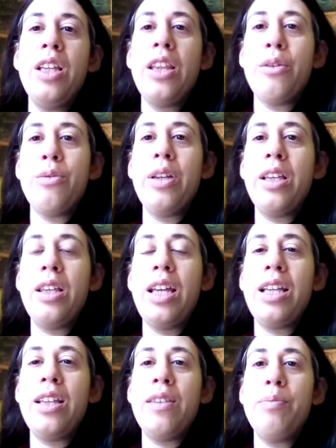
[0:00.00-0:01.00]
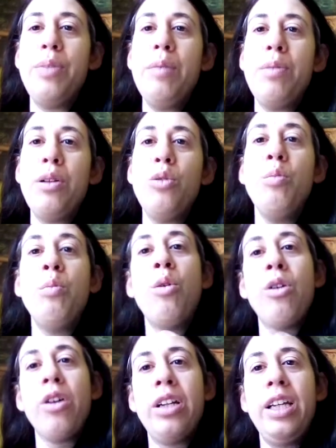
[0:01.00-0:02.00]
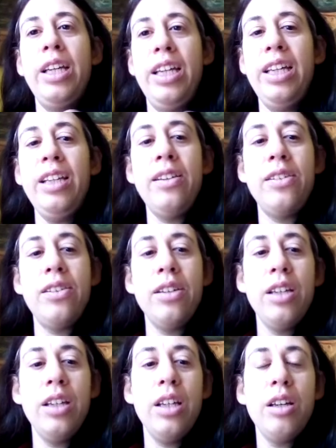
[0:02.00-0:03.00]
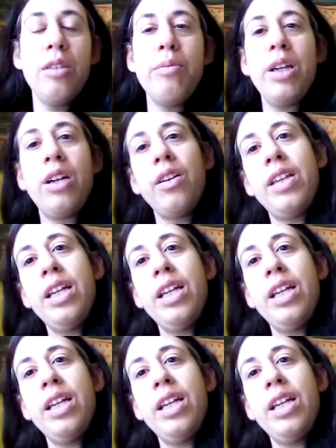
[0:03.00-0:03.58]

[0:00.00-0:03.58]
that people who mourn eat because